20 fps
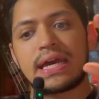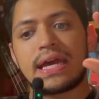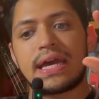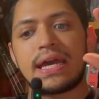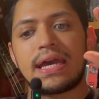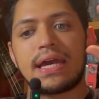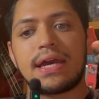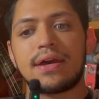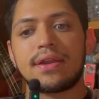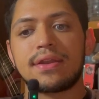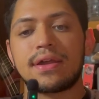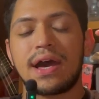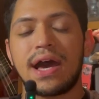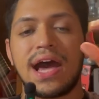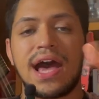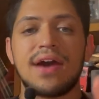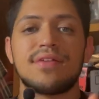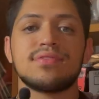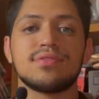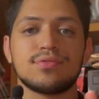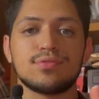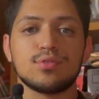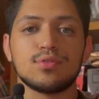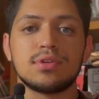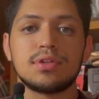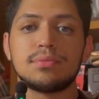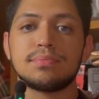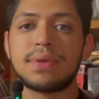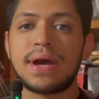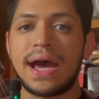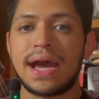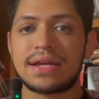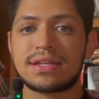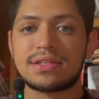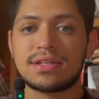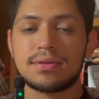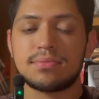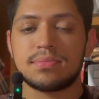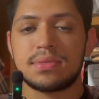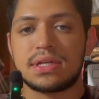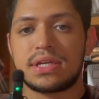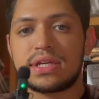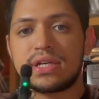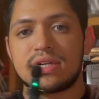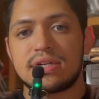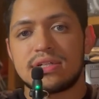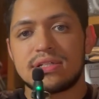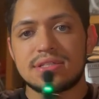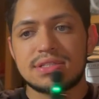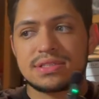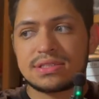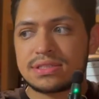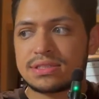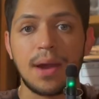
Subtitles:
And I haven't fully packed it because